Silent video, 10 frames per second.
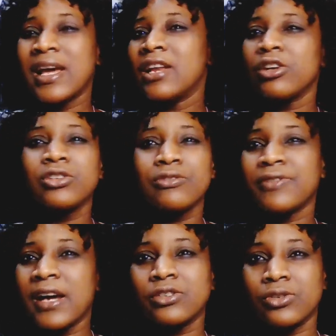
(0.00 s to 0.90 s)
there are a lot
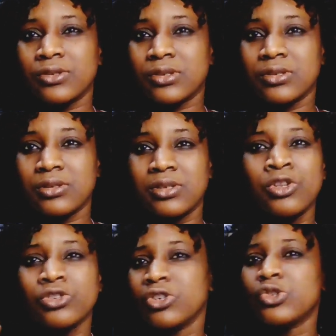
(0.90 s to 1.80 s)
of factors,
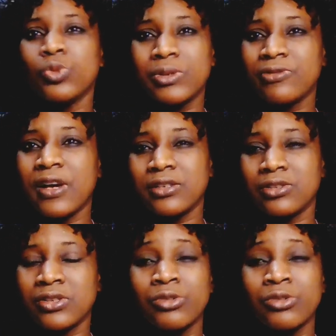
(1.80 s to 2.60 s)
not just one factor.